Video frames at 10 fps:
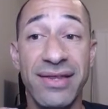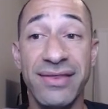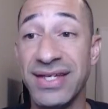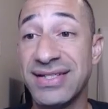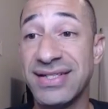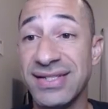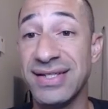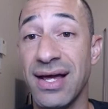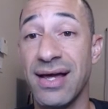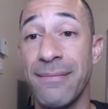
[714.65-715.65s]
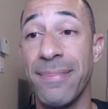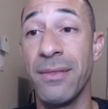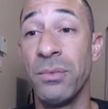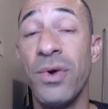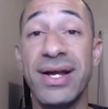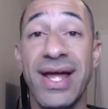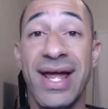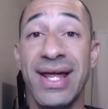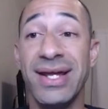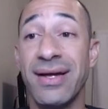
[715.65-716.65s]
this is what
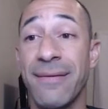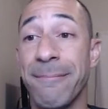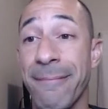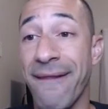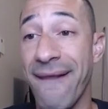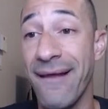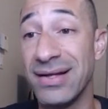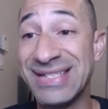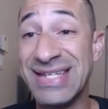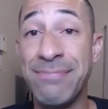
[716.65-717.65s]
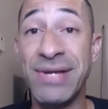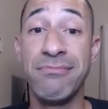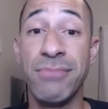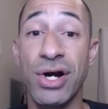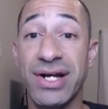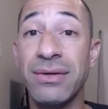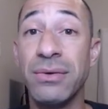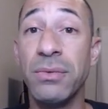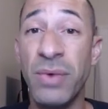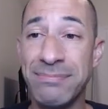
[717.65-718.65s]
a CPA marketing
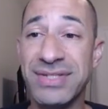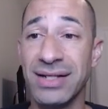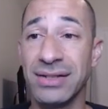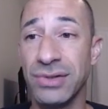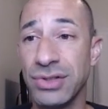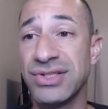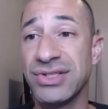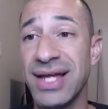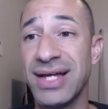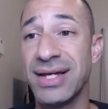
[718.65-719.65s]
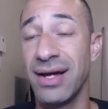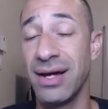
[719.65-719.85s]
website looks like.